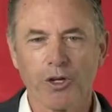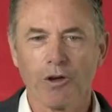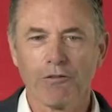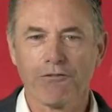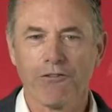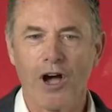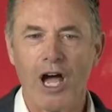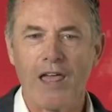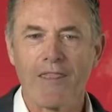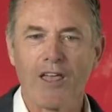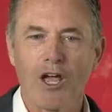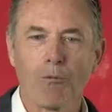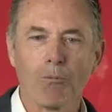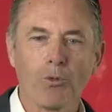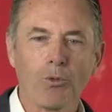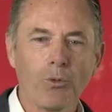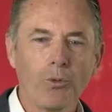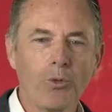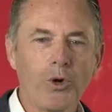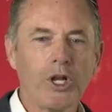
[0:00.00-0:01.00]
you'll find them
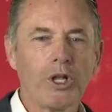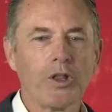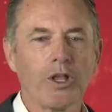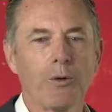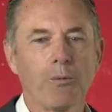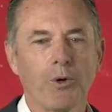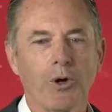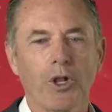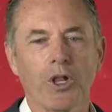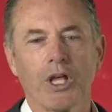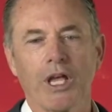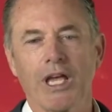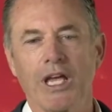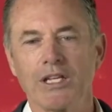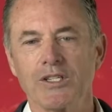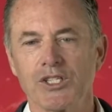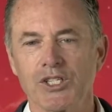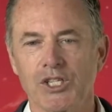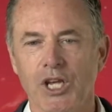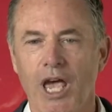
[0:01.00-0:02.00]
really, really
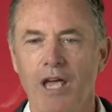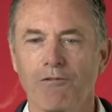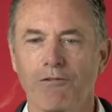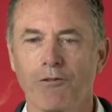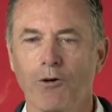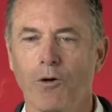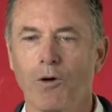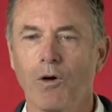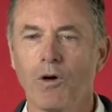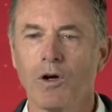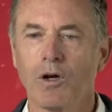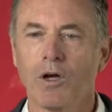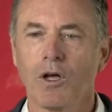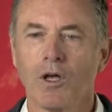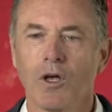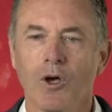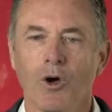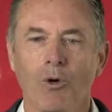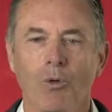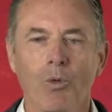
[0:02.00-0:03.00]
insightful.
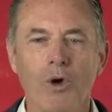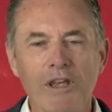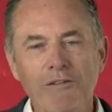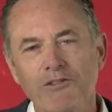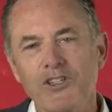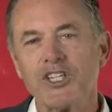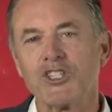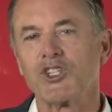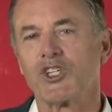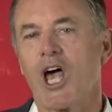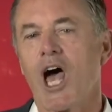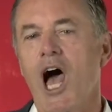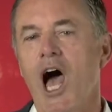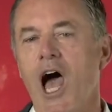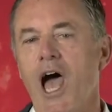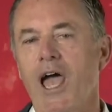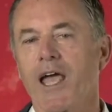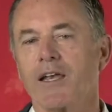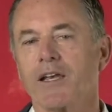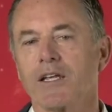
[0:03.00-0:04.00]
We've
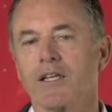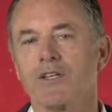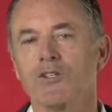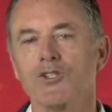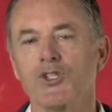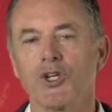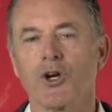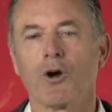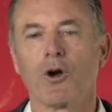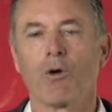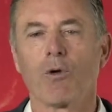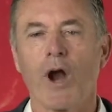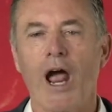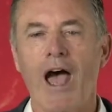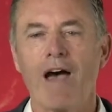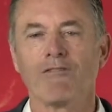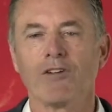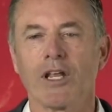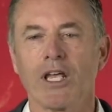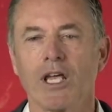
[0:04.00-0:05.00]
designed Zero
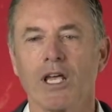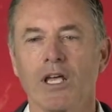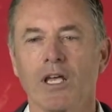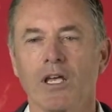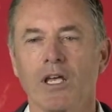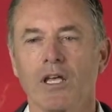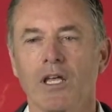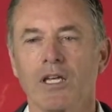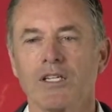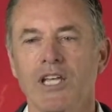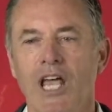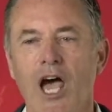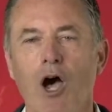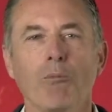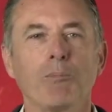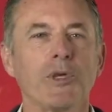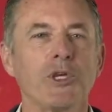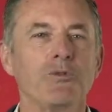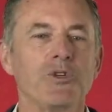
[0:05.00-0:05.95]
Gravity to help you